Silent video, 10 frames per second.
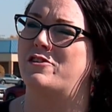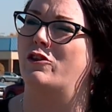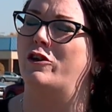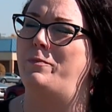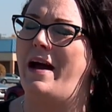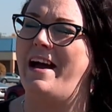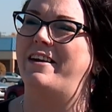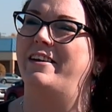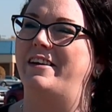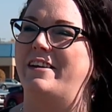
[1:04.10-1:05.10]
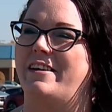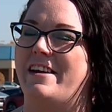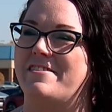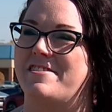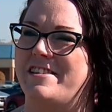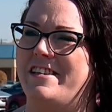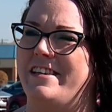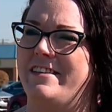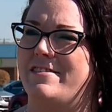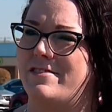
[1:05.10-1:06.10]
to look back and
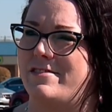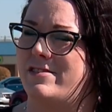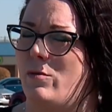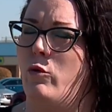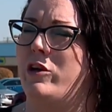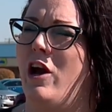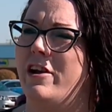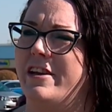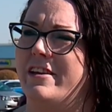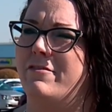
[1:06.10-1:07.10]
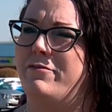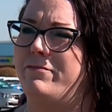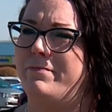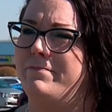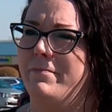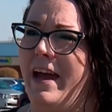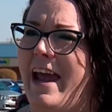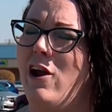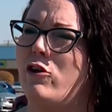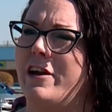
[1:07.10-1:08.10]
see someone cutting
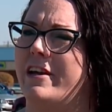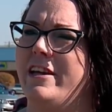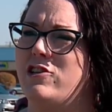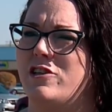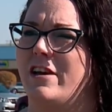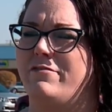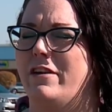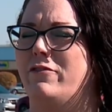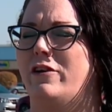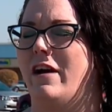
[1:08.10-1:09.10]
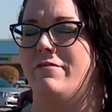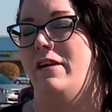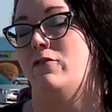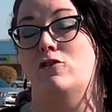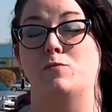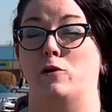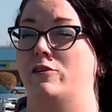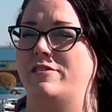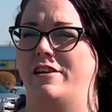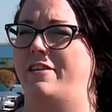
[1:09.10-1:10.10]
hair in a kitchen. I've never
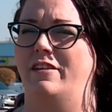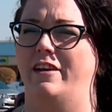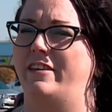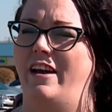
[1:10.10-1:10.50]
experienced anything like